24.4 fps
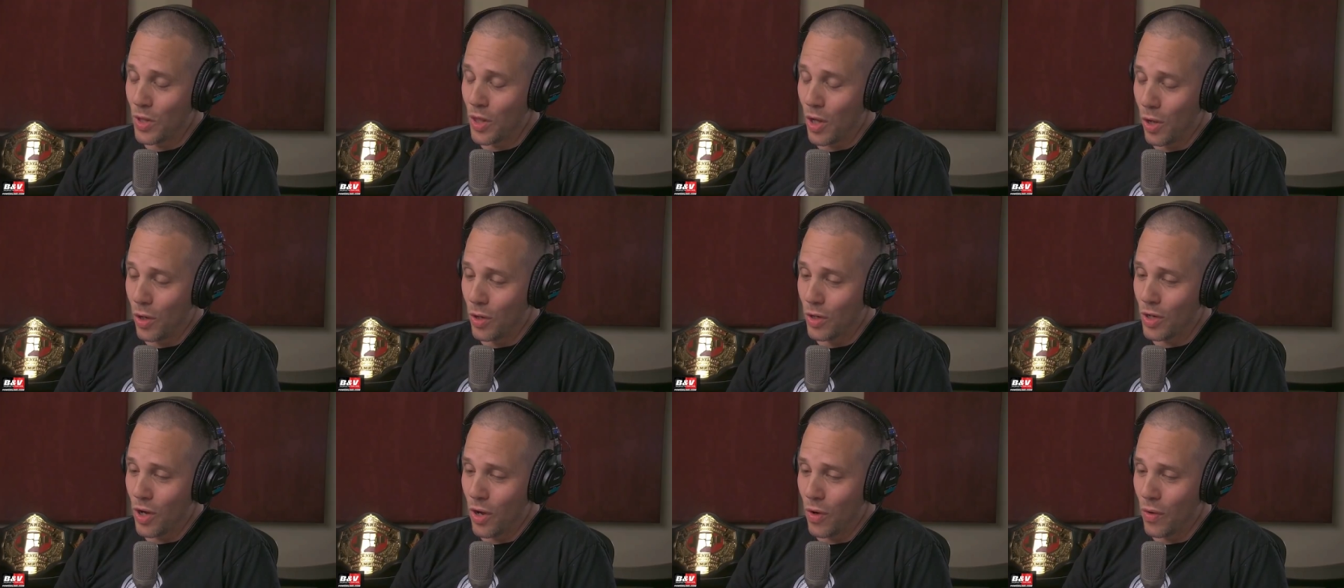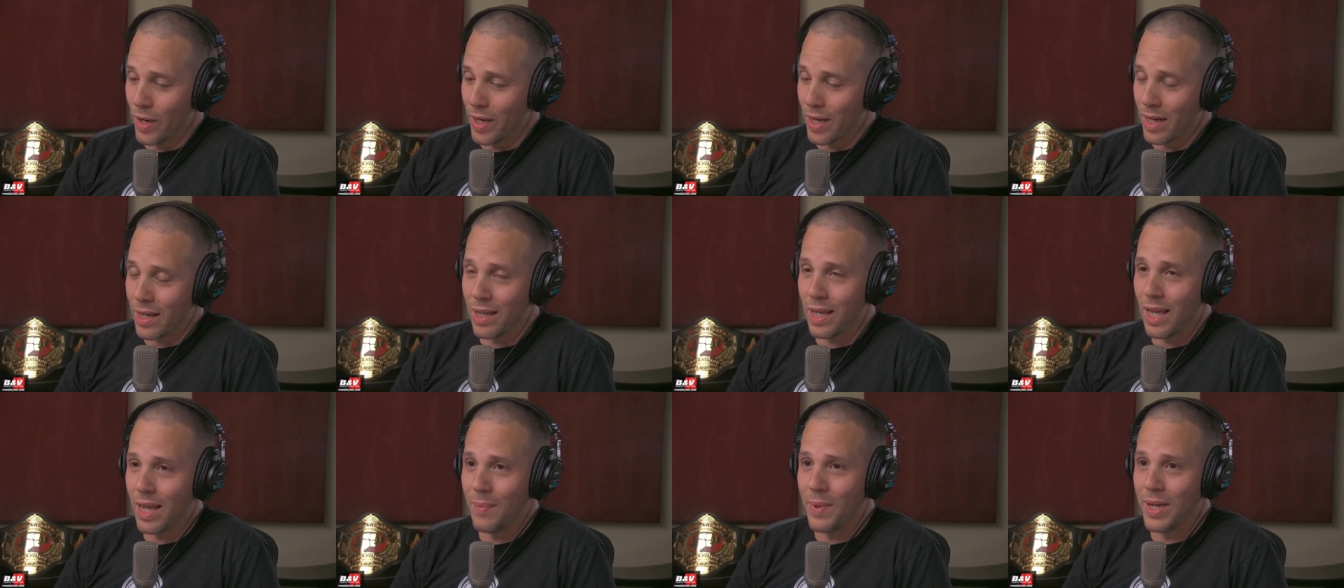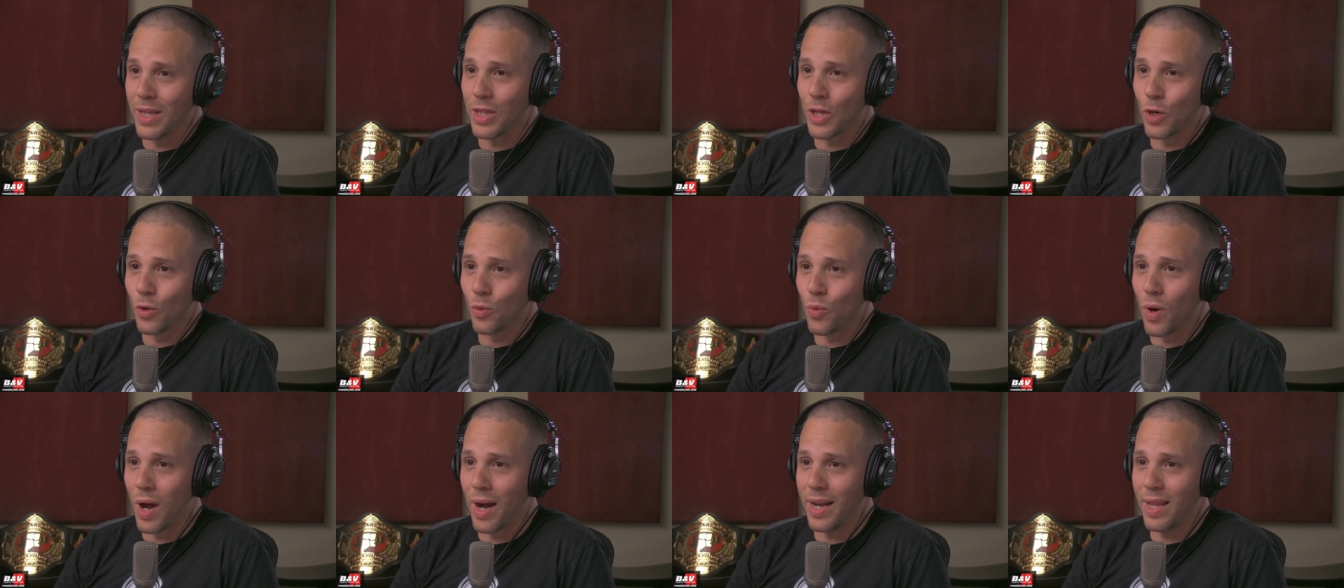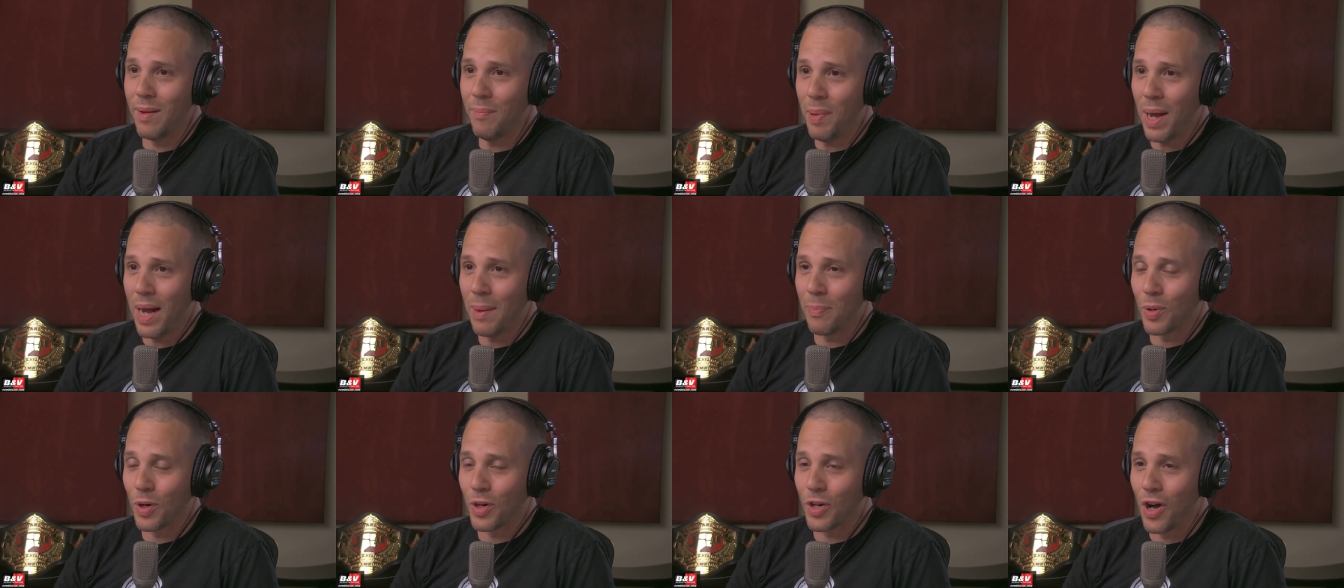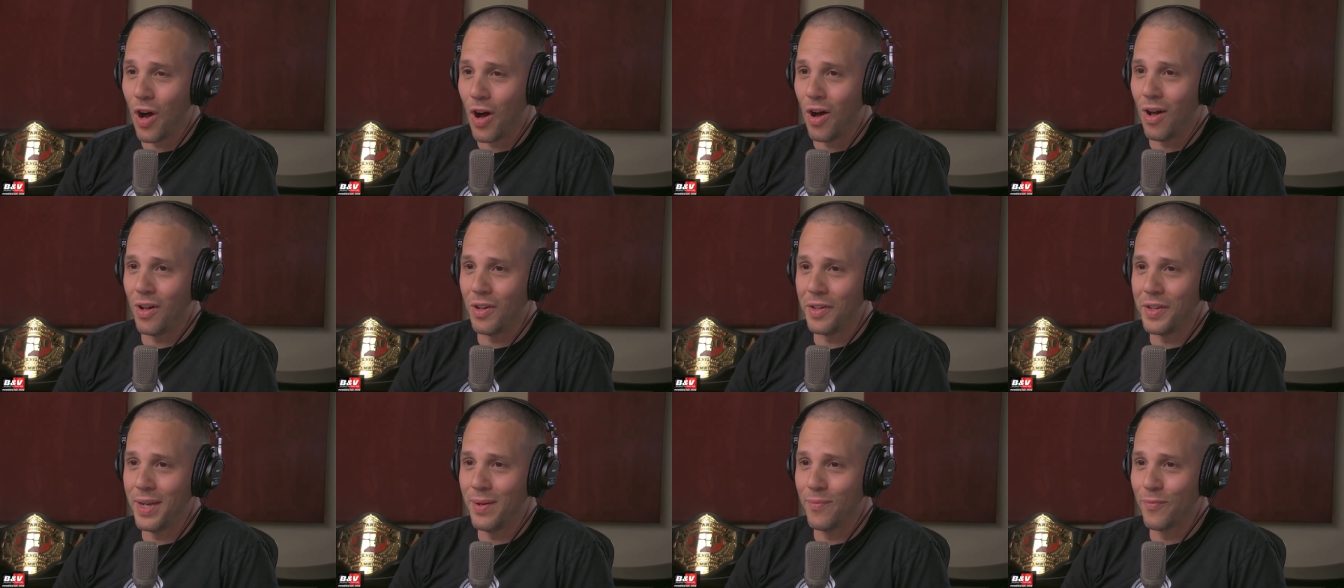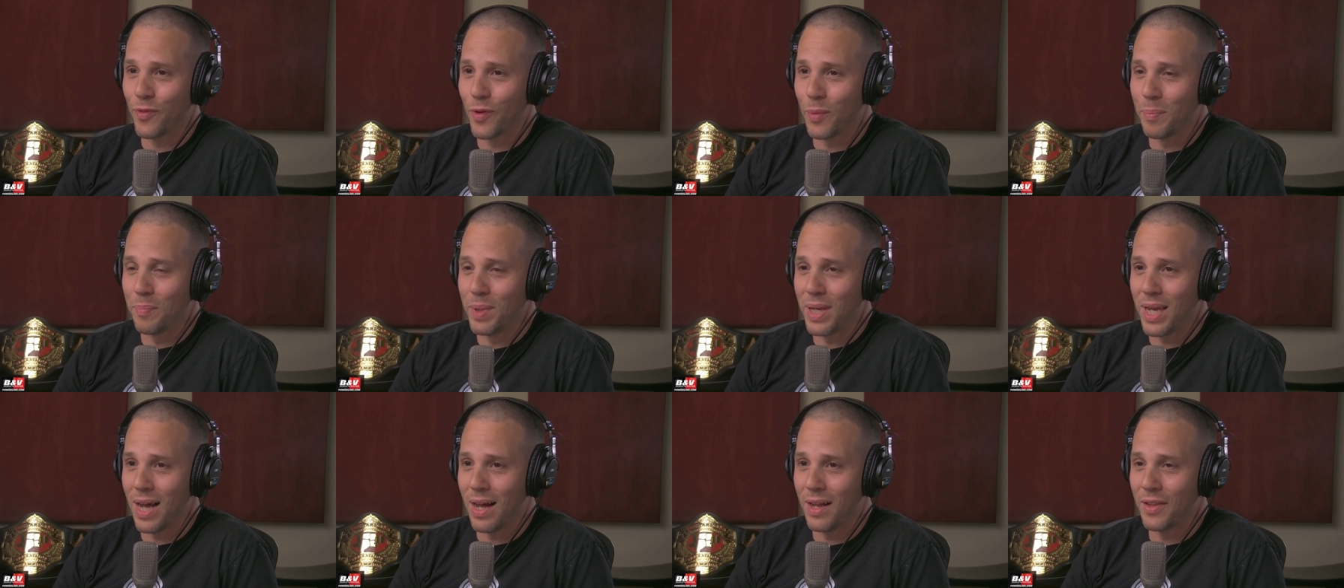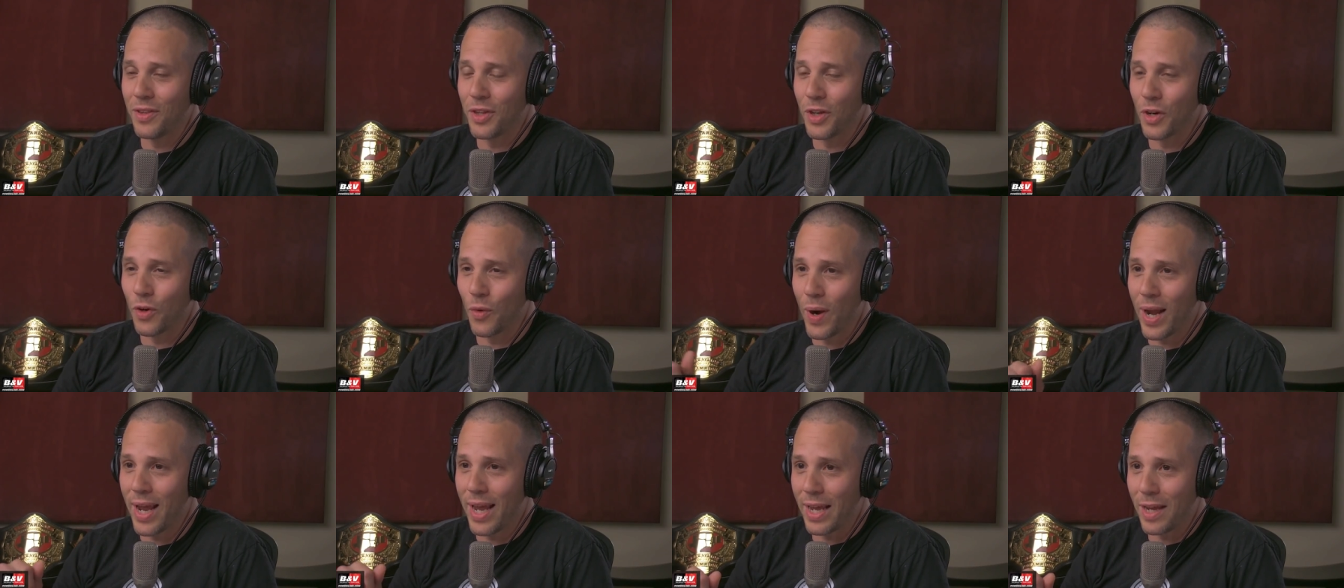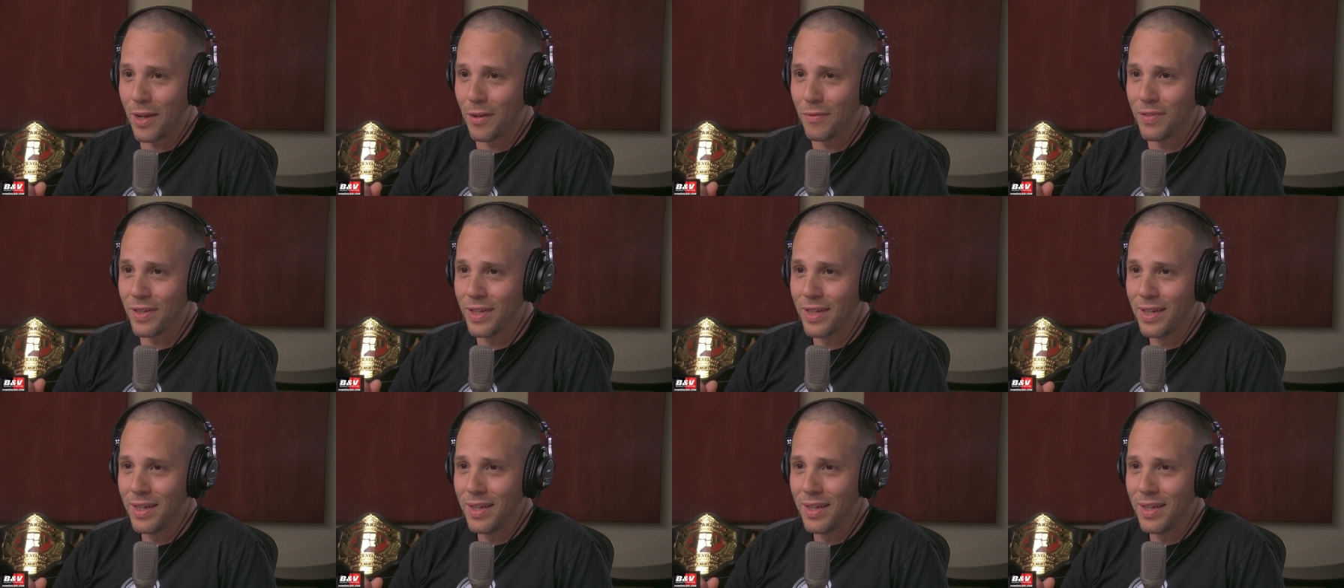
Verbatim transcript: with Hulk Hogan claiming that Roddy Piper called him from beyond the grave.